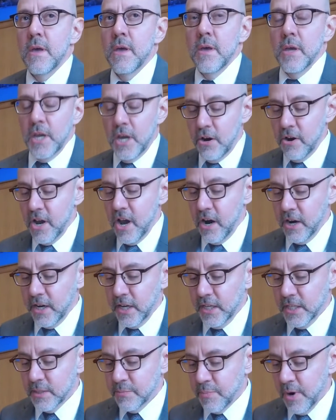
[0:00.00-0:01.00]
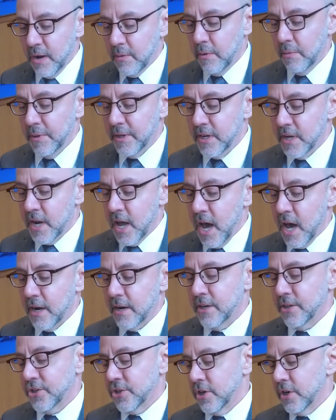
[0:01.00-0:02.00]
Kyriarchy is probably not
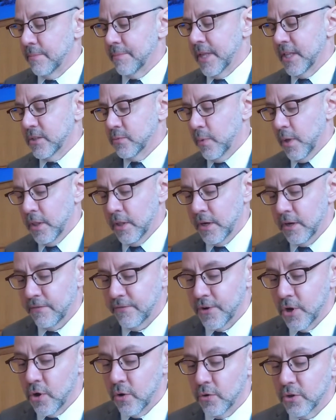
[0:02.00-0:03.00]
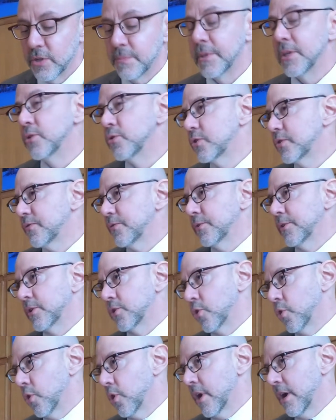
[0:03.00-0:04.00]
a term that's well enough known to be useful in
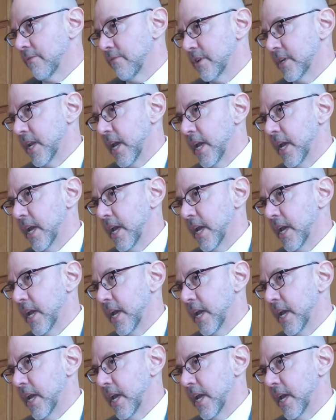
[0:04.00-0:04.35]
your everyday